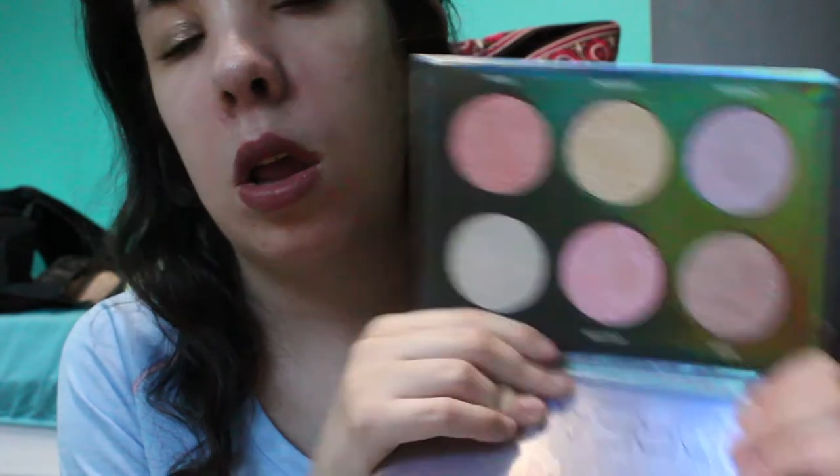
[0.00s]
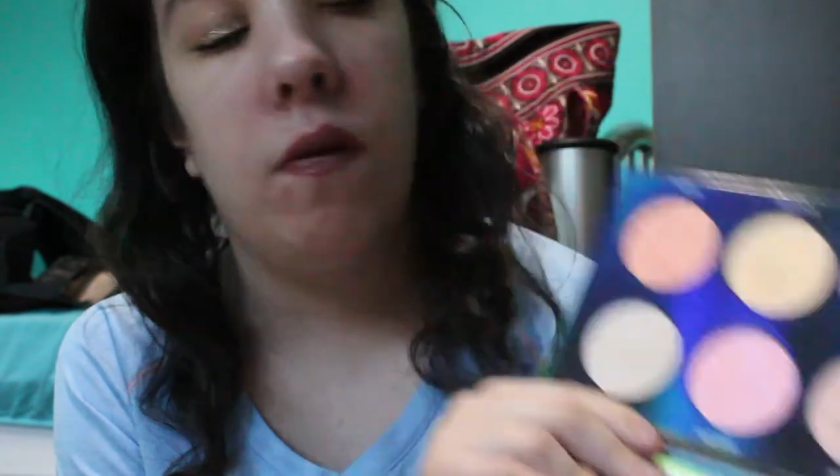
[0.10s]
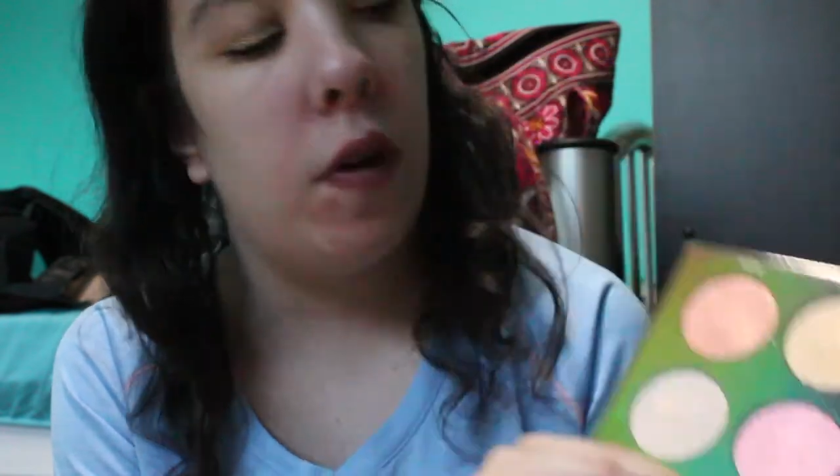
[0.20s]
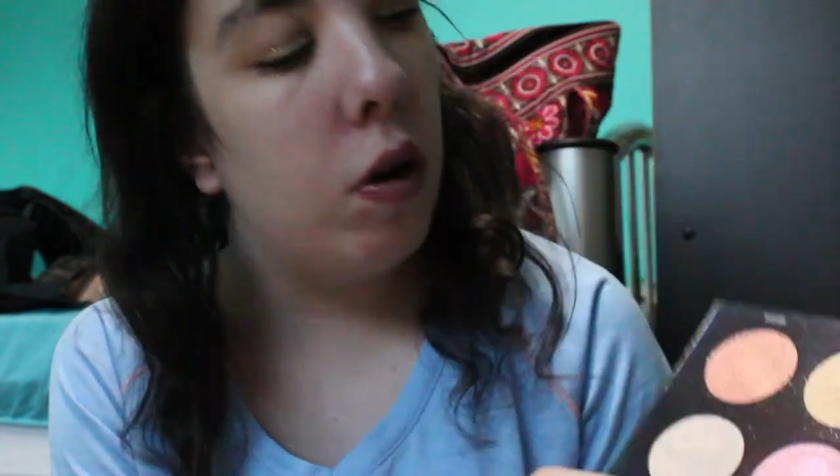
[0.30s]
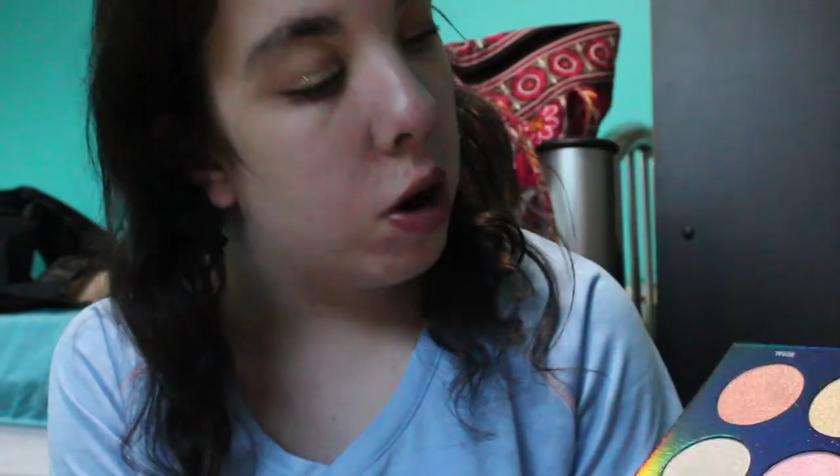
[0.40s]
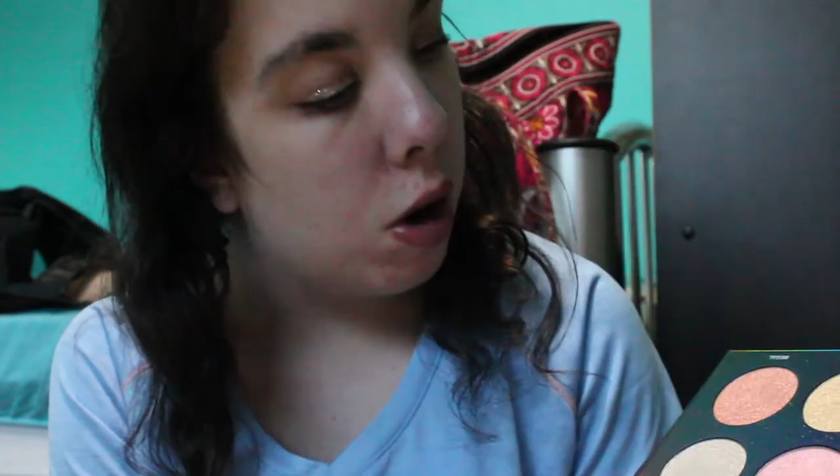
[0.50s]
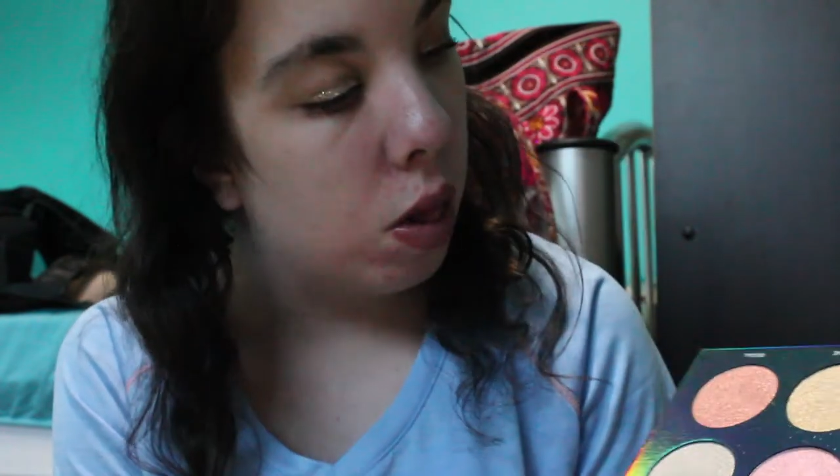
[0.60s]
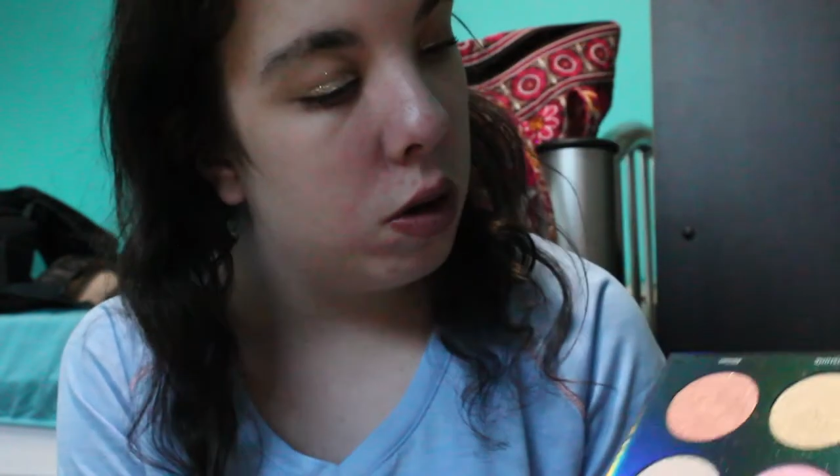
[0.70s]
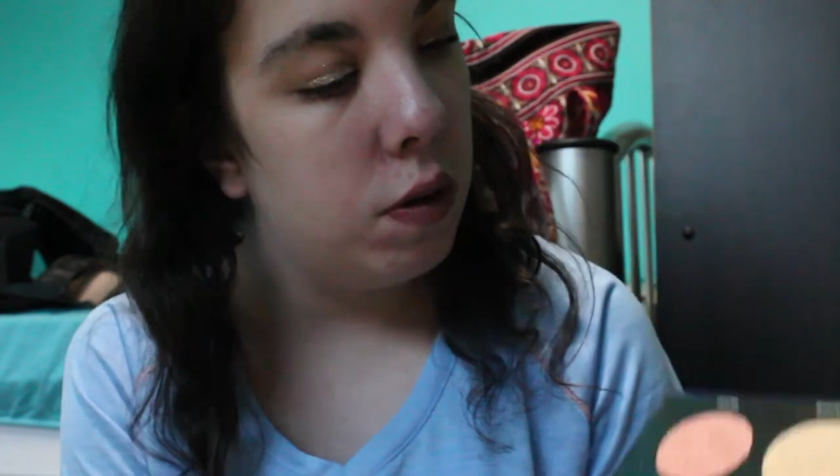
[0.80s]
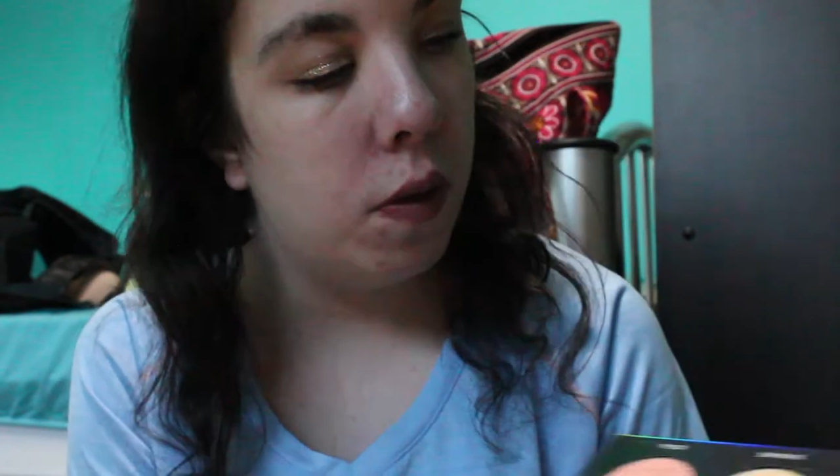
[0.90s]
It's very
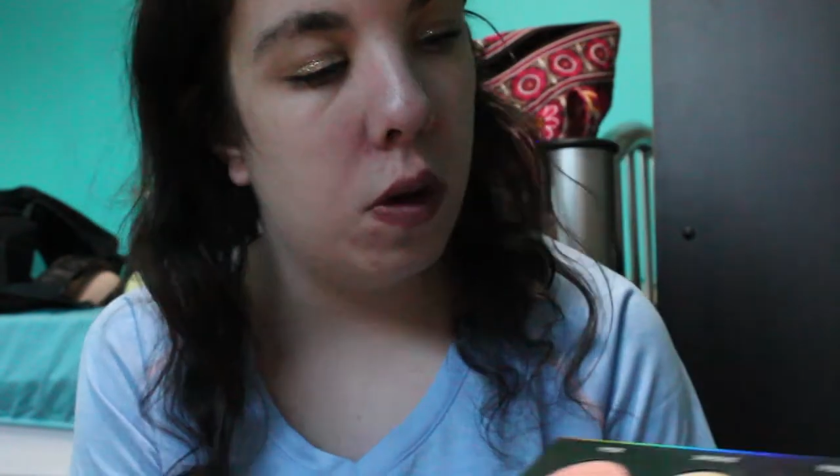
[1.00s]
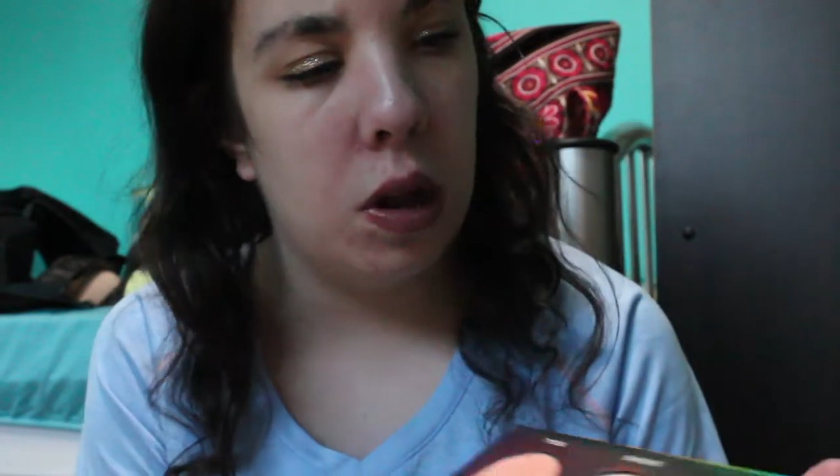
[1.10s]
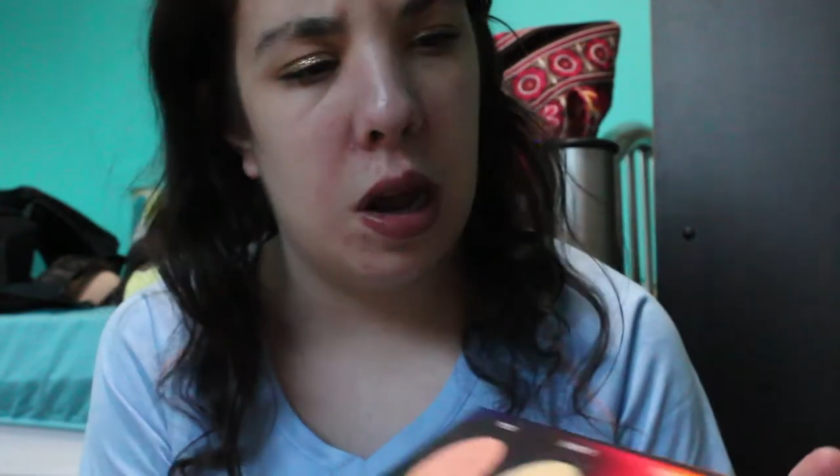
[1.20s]
colorful,